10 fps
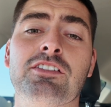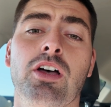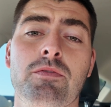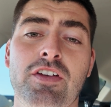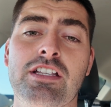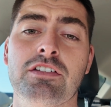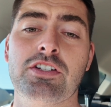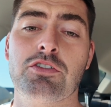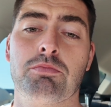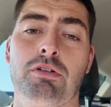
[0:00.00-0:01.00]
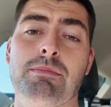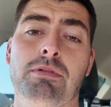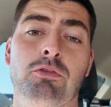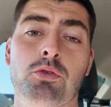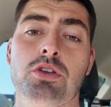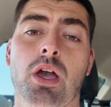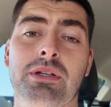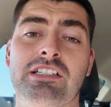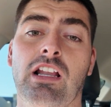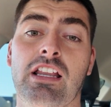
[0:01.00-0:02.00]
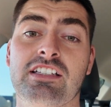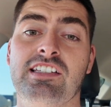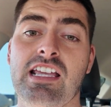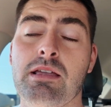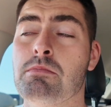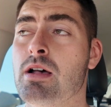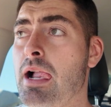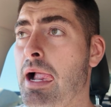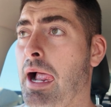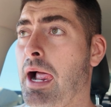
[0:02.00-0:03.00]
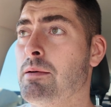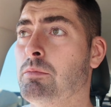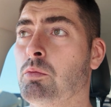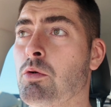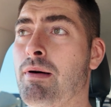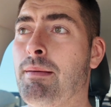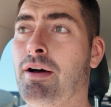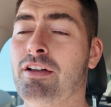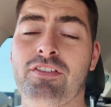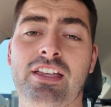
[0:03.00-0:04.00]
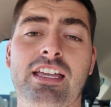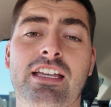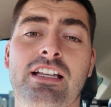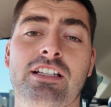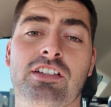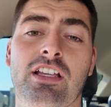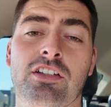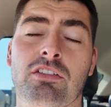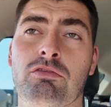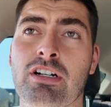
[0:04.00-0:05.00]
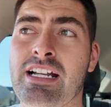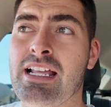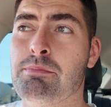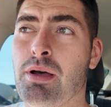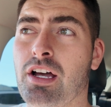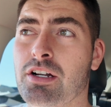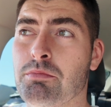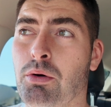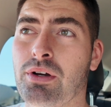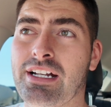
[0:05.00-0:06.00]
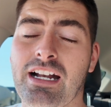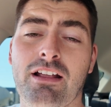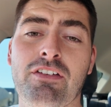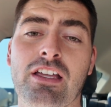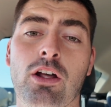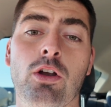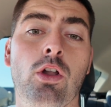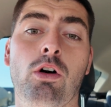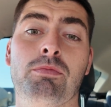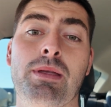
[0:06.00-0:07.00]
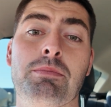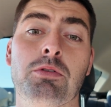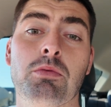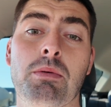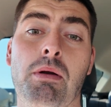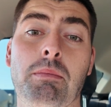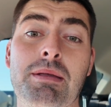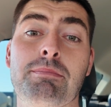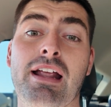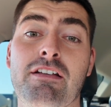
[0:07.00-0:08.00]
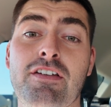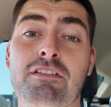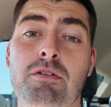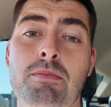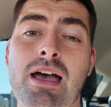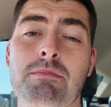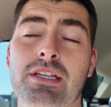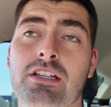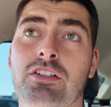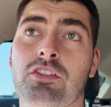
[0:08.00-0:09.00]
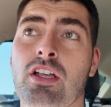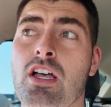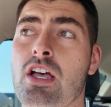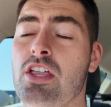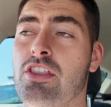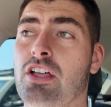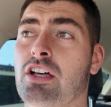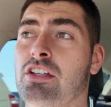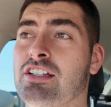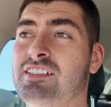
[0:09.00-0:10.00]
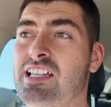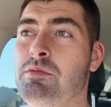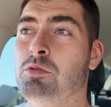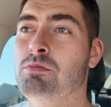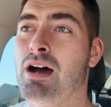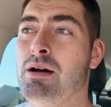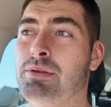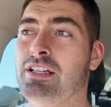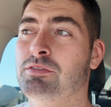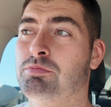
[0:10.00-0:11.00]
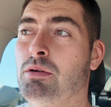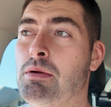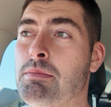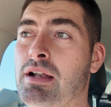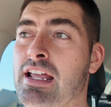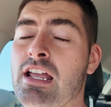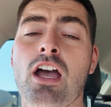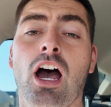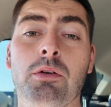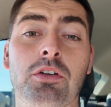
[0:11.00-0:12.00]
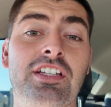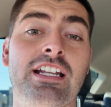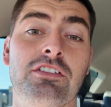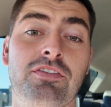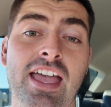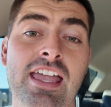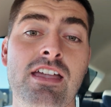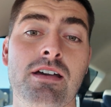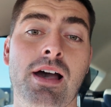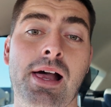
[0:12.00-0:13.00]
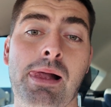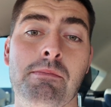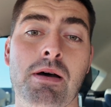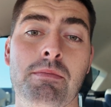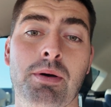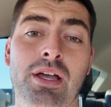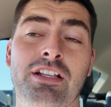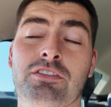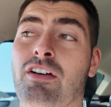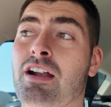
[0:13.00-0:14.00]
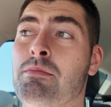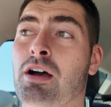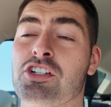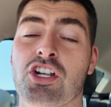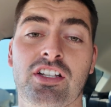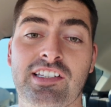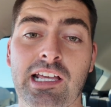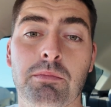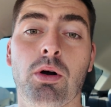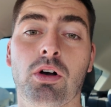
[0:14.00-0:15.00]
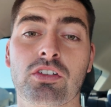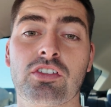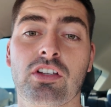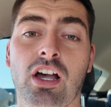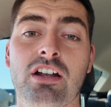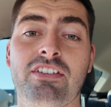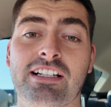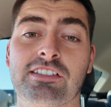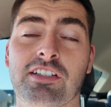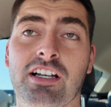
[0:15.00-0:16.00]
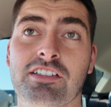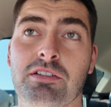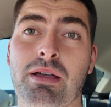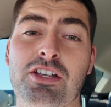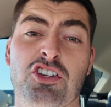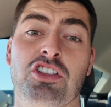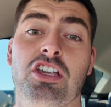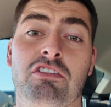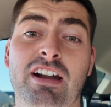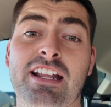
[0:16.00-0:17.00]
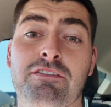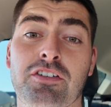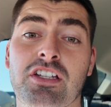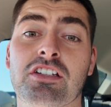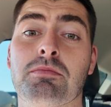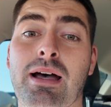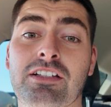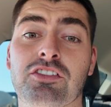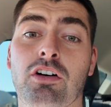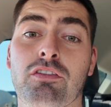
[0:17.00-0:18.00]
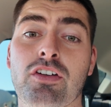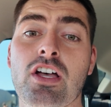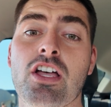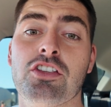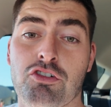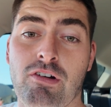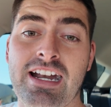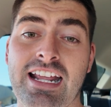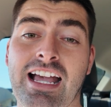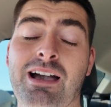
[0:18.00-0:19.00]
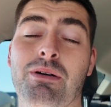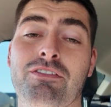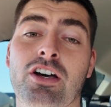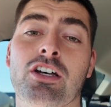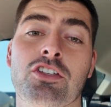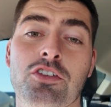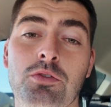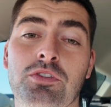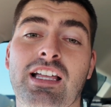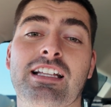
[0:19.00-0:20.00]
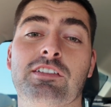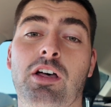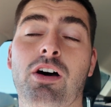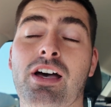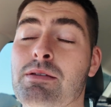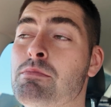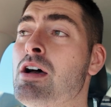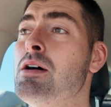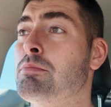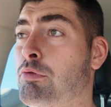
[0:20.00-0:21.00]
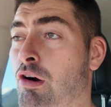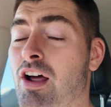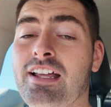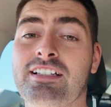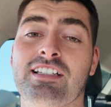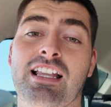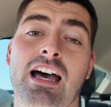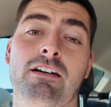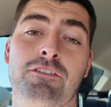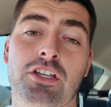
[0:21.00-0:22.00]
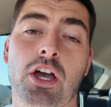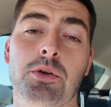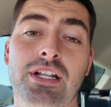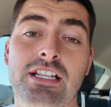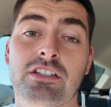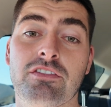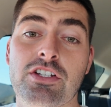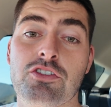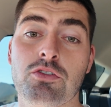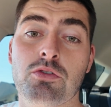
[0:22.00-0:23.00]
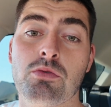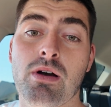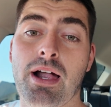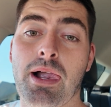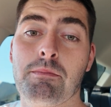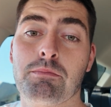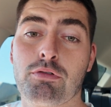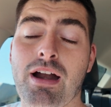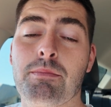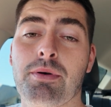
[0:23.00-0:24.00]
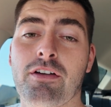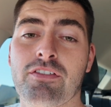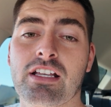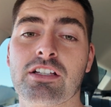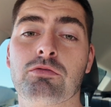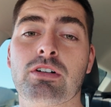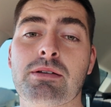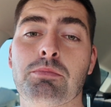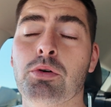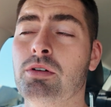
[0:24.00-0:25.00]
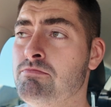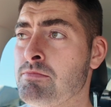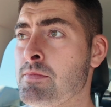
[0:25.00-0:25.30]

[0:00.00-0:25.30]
time for individual prep before you go into like the team warm-up, I think is a really pertinent point, and I think a lot of people would probably benefit from that, because the team warm-up is probably, I'm not saying it's vague, but it's very much a tick box kind of exercise to make sure that you're ready for the demands of training. However, use that time prior to that for your own individual prep. I think is really important.